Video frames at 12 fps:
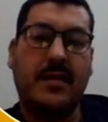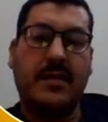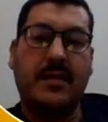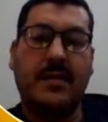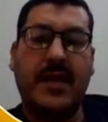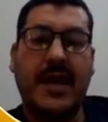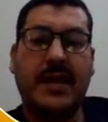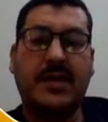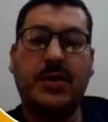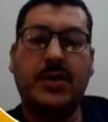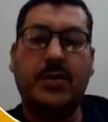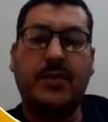Thank
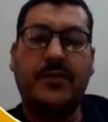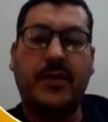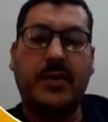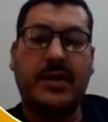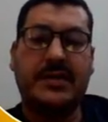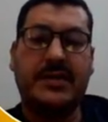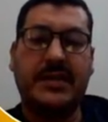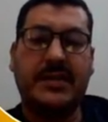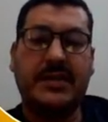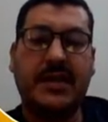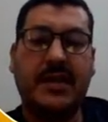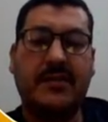you for
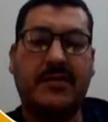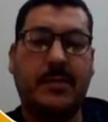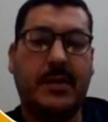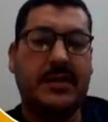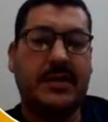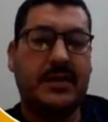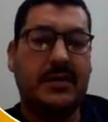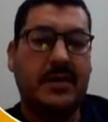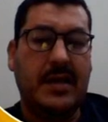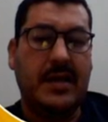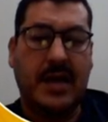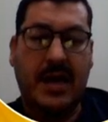attending, everybody,
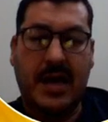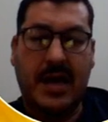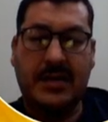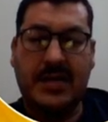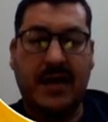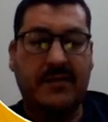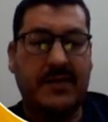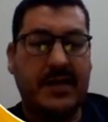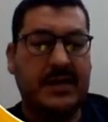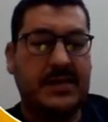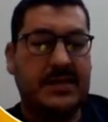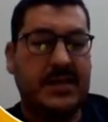and have a
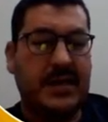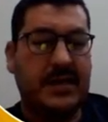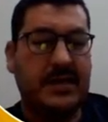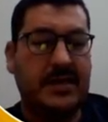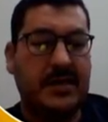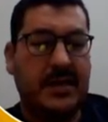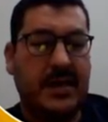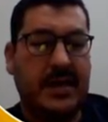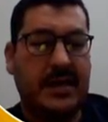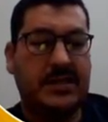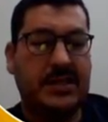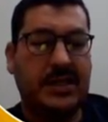nice day,
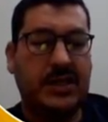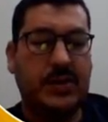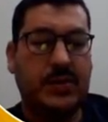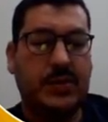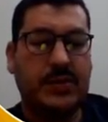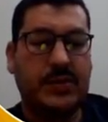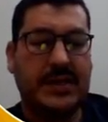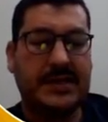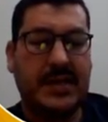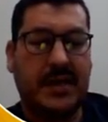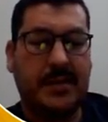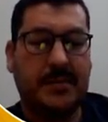and see you next
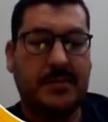time.